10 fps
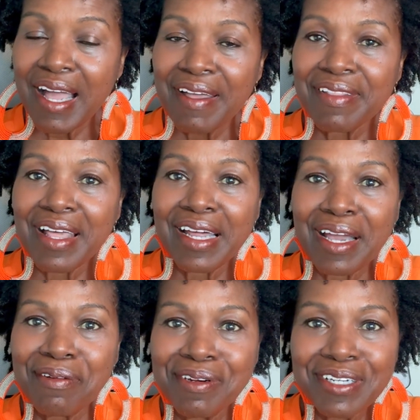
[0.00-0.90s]
that
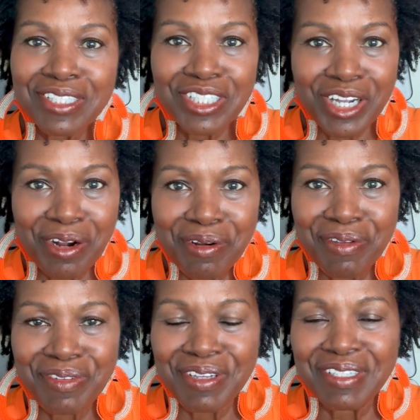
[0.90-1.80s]
I want to share
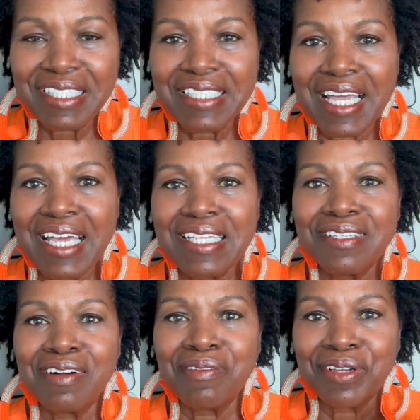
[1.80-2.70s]
with you today. So
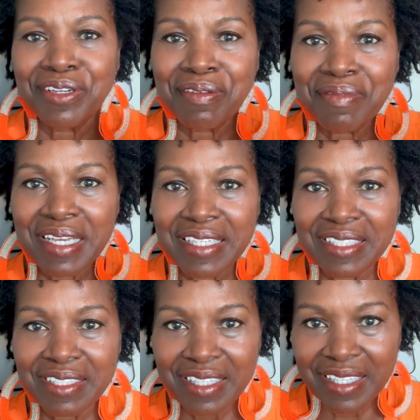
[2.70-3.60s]
I'm going to be
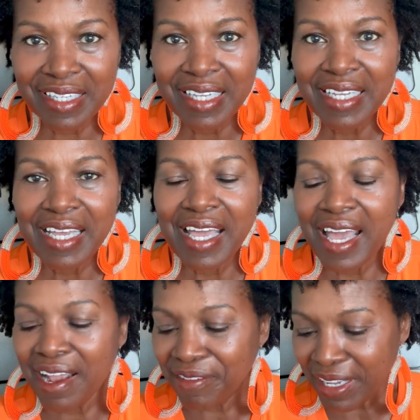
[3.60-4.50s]

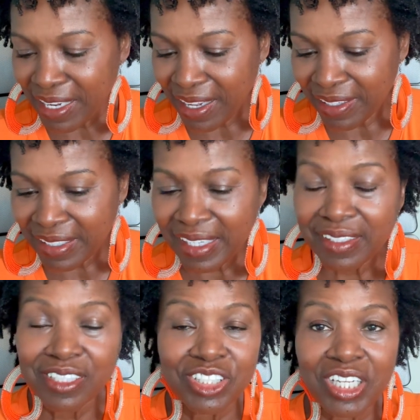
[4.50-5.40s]
every now and
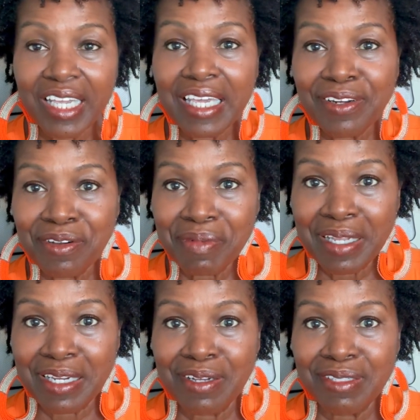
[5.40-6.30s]
then checking on my
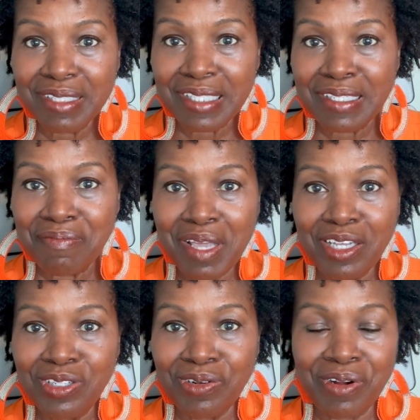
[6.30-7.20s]
notes to make
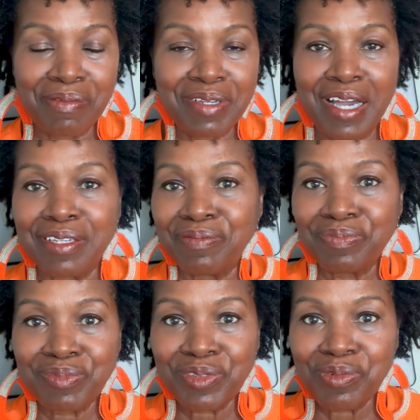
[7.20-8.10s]
sure I'm not
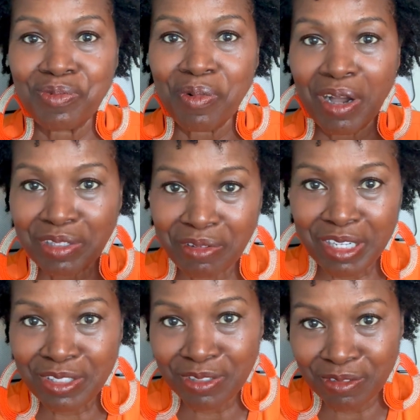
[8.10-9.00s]

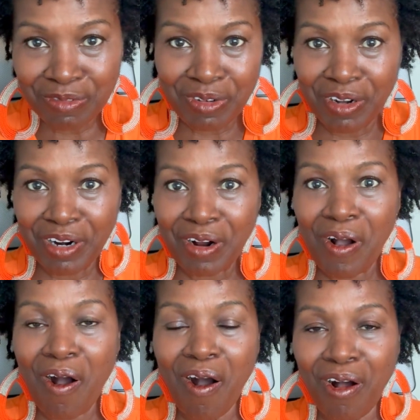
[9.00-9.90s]
wandering too
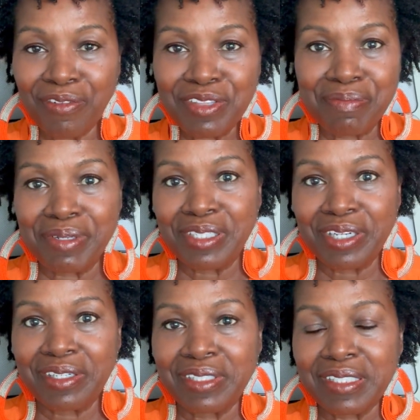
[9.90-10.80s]
far off the
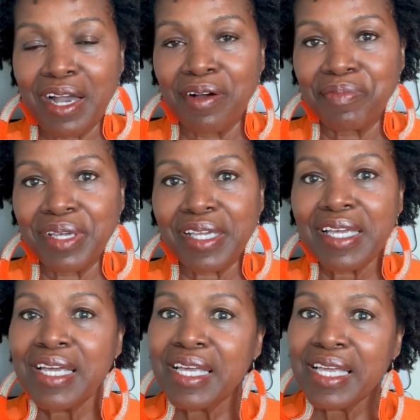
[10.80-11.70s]
particular topic.
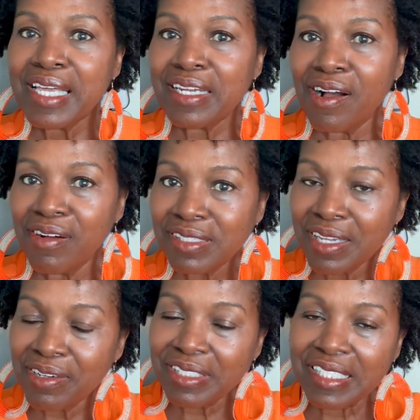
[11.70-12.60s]
And
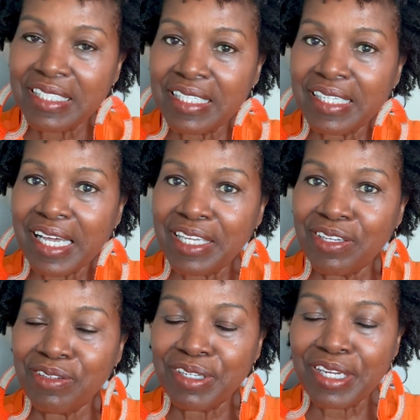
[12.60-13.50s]
also just to let you